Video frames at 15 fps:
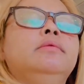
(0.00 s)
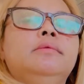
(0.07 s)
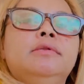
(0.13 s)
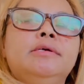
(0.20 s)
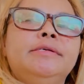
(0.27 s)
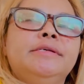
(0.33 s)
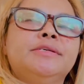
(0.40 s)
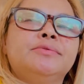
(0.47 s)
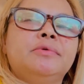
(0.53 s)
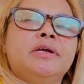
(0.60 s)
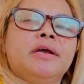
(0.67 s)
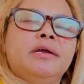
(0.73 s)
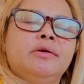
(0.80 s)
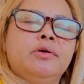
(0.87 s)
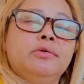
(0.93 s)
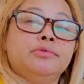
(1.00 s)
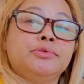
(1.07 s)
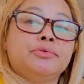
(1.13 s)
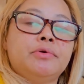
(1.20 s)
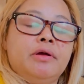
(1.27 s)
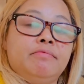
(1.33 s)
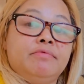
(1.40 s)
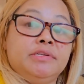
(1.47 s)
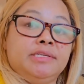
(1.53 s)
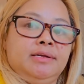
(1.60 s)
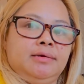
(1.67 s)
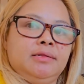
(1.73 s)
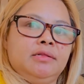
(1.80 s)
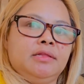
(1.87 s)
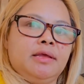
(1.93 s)
This is what I go through every
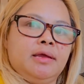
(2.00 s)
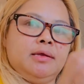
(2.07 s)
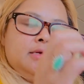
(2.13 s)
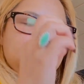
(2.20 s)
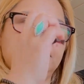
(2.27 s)
single day.